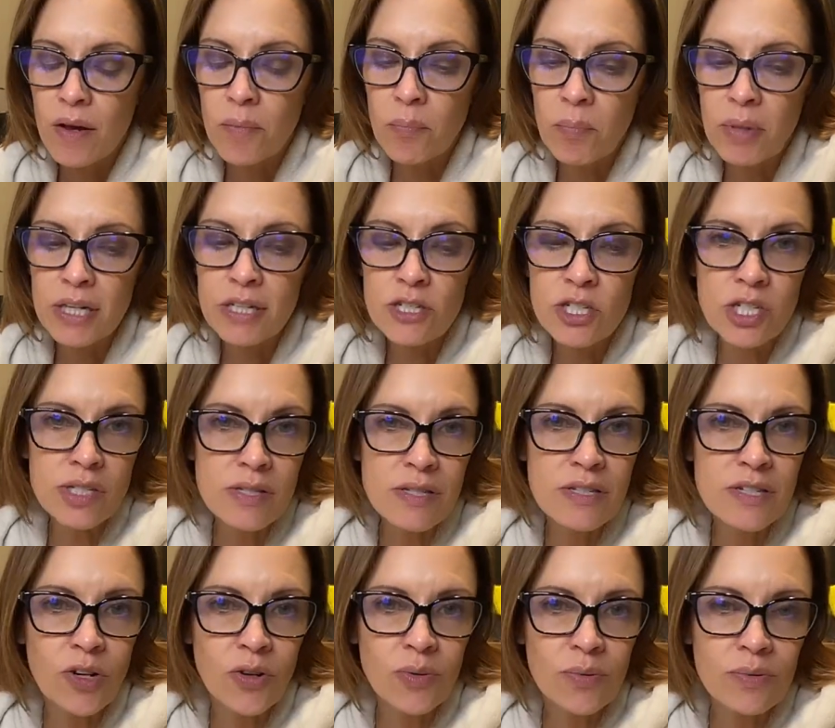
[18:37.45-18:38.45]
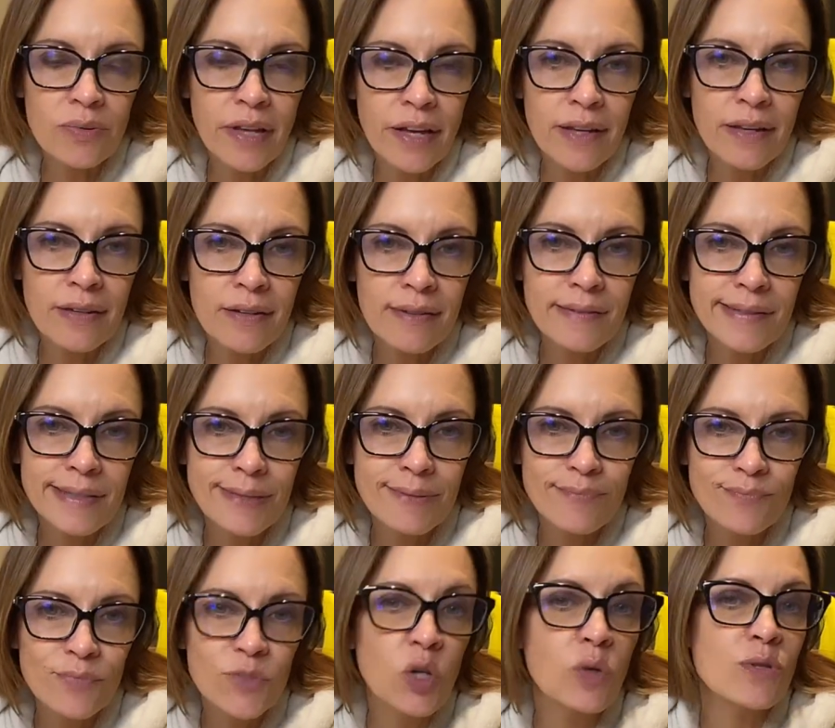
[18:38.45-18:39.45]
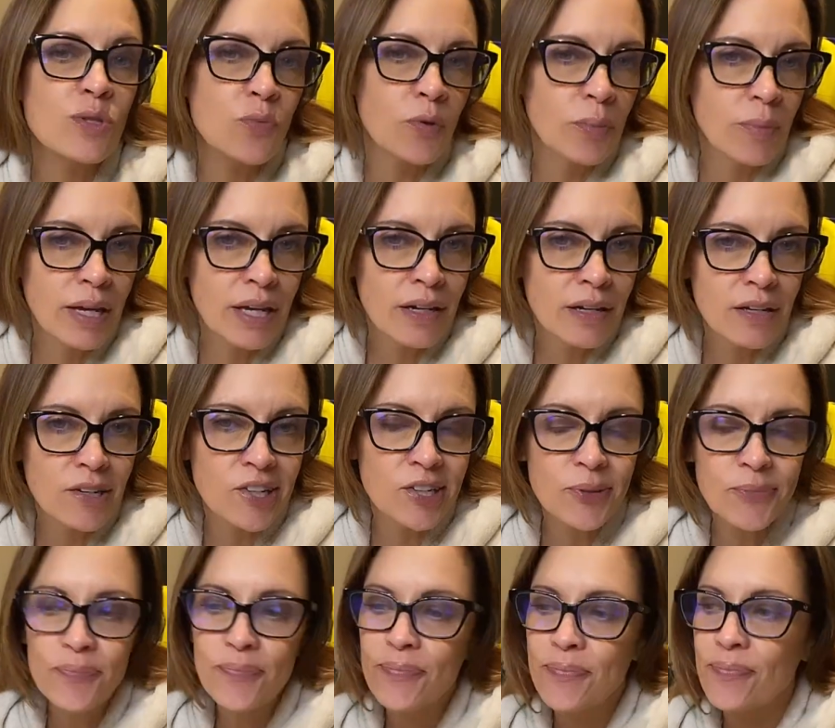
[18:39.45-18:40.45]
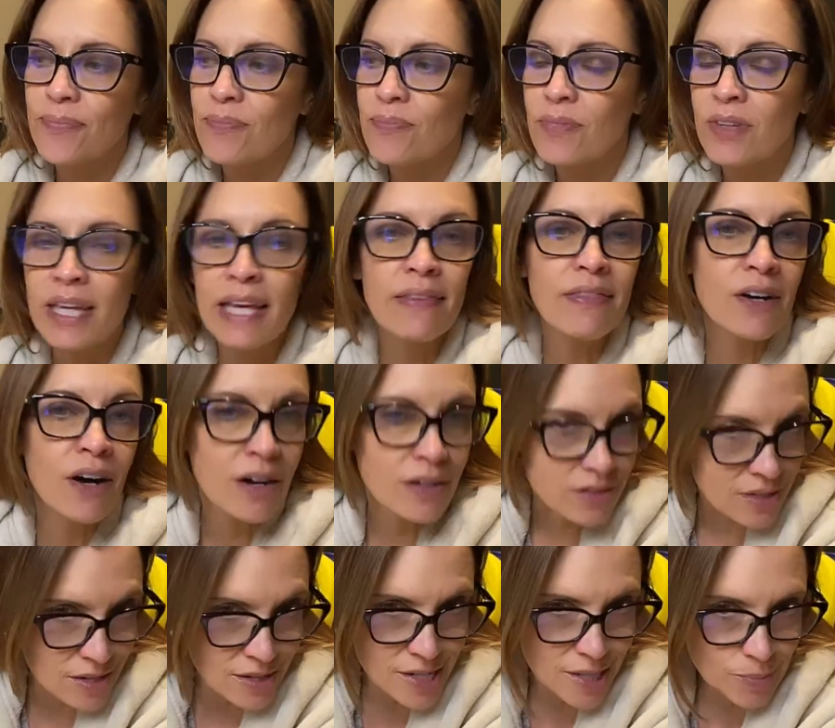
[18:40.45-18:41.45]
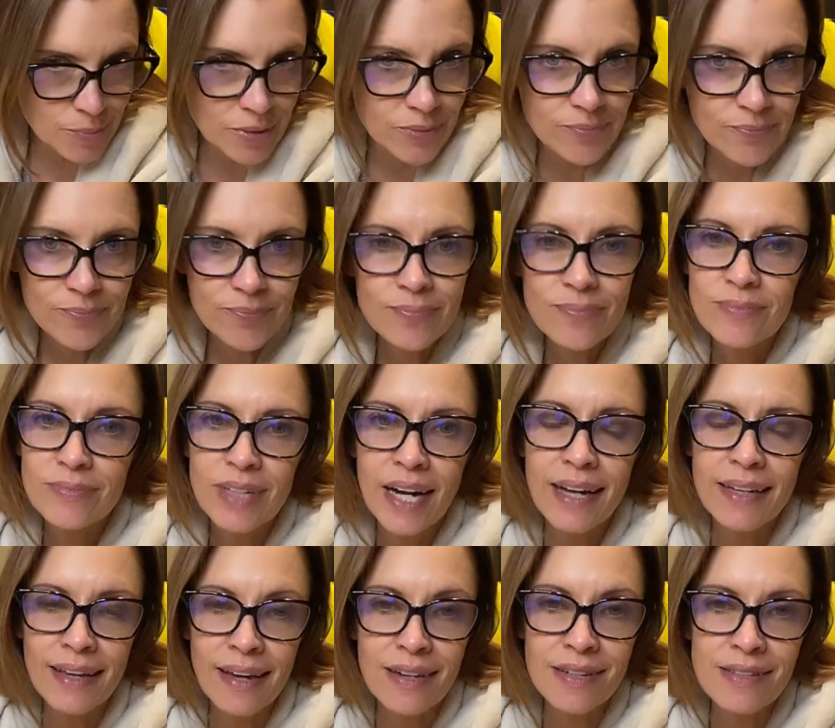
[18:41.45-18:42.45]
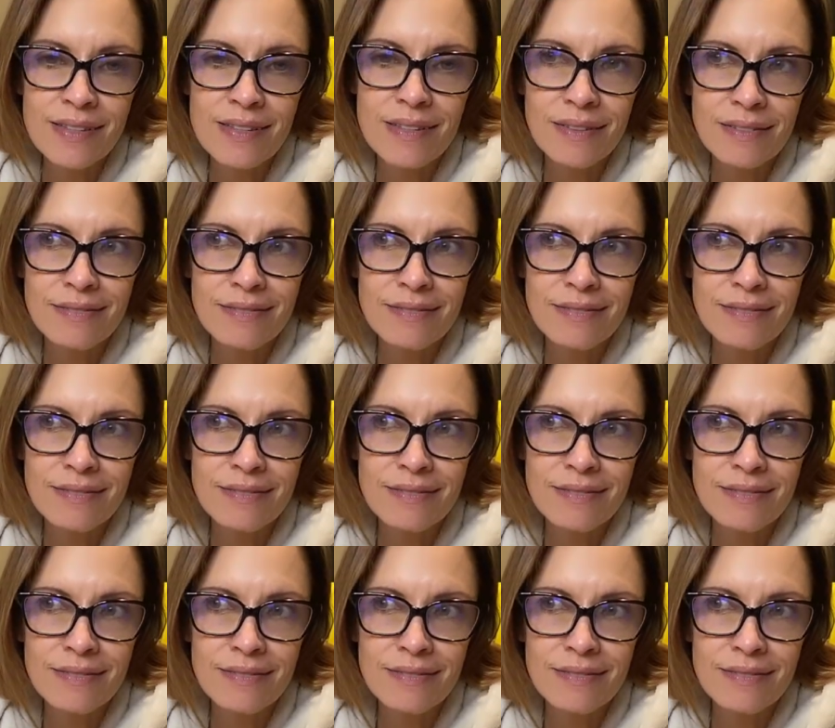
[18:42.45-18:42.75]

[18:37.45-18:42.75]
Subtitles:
but just don't like go swimming or get in the hot tub, I guess.